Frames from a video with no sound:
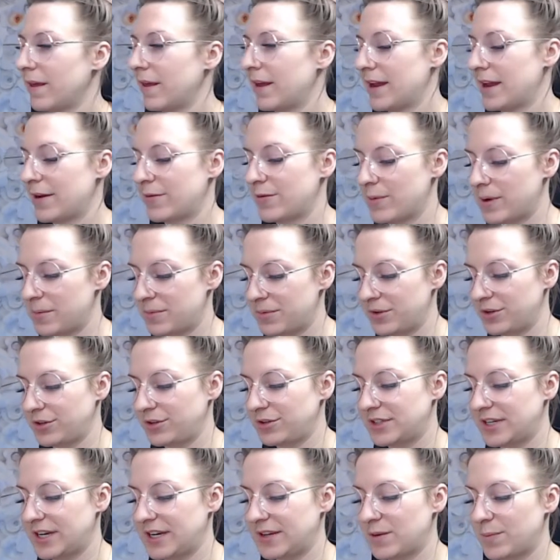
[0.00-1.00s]
And remember, you
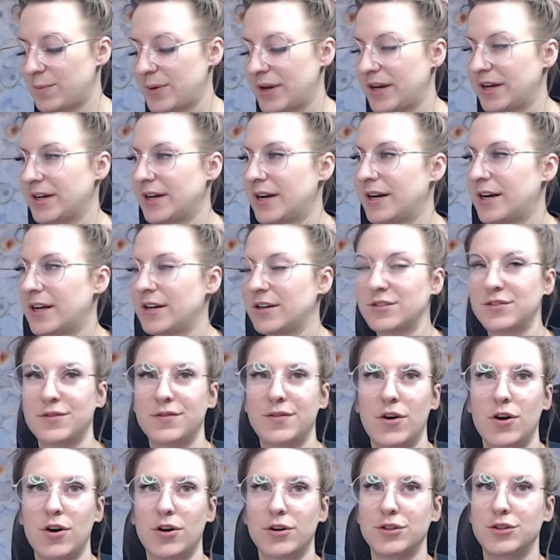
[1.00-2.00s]
take the paint night as
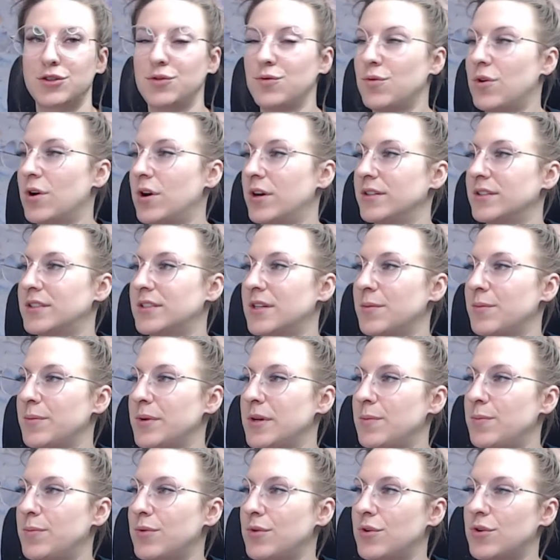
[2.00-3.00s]
far as you want. Some
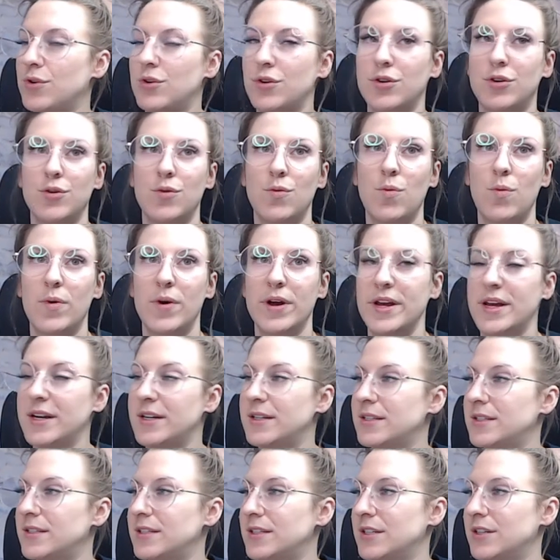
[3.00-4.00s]
people
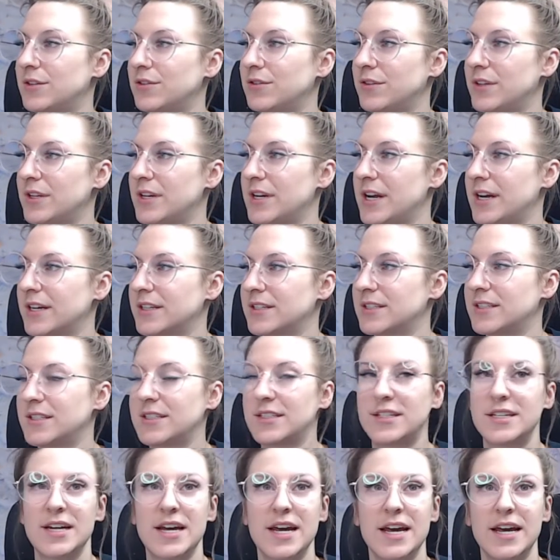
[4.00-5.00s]
wait till the next
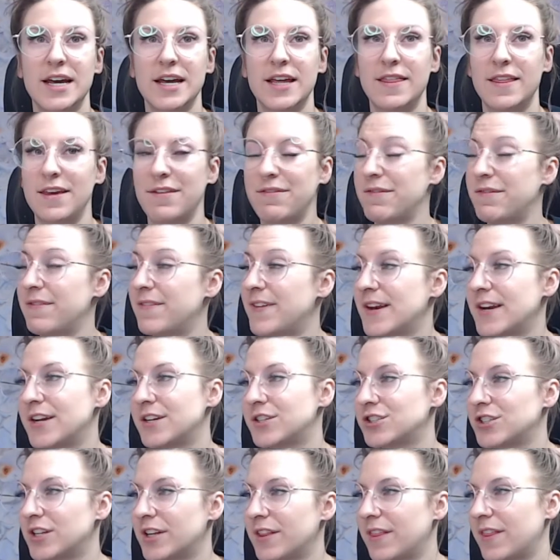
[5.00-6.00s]
day and they
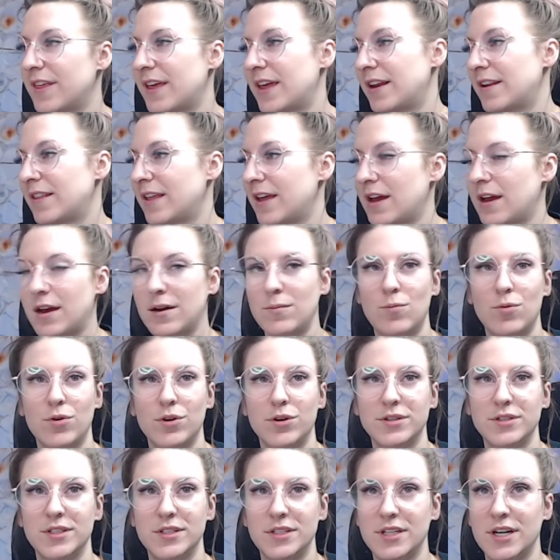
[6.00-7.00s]
finish it then, they add
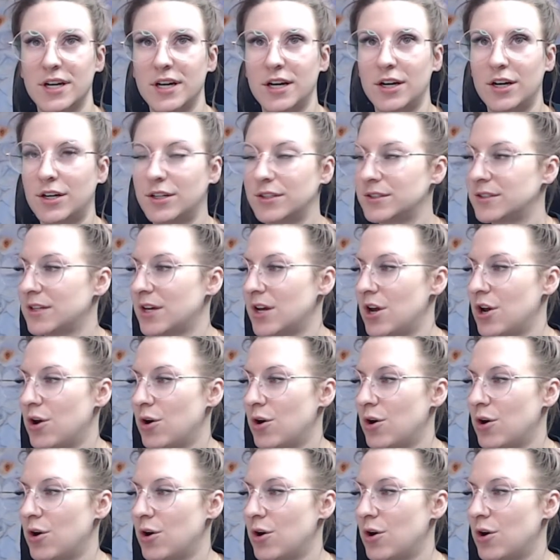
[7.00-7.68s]
more details.